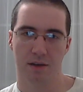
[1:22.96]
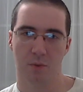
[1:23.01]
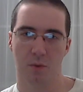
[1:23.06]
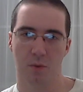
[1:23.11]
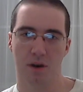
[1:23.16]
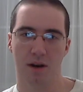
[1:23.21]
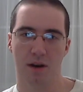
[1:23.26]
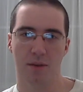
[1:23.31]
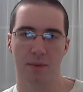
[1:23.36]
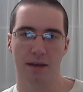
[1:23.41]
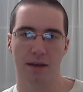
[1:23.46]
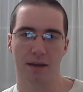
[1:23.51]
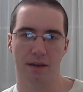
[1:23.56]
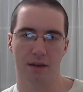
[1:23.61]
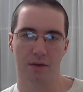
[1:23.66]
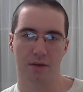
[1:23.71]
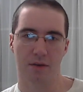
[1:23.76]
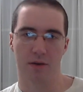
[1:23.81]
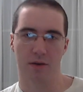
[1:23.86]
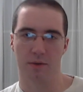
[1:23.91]
Where am I
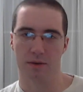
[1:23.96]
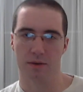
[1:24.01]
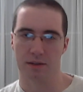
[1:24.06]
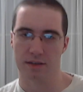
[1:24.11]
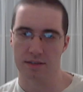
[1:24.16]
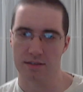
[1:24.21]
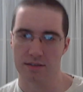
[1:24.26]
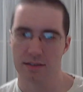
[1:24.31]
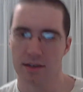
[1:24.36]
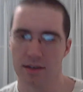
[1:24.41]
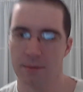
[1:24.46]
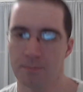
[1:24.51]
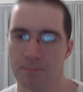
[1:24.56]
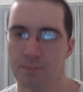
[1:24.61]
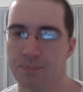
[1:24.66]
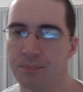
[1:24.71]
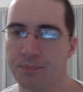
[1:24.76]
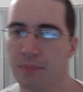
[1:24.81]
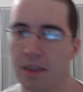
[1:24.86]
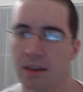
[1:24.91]
going with
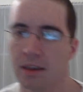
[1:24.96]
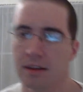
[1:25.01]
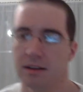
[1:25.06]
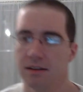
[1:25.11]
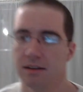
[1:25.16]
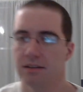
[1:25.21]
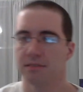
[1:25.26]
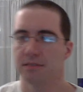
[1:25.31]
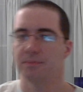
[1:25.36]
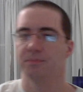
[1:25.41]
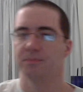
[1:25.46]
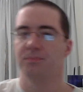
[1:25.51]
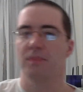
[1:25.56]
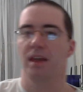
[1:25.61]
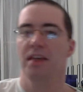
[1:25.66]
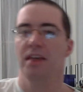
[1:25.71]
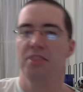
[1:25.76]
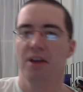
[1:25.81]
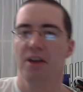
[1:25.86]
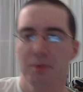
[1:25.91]
this?
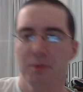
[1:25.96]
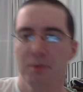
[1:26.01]
I thought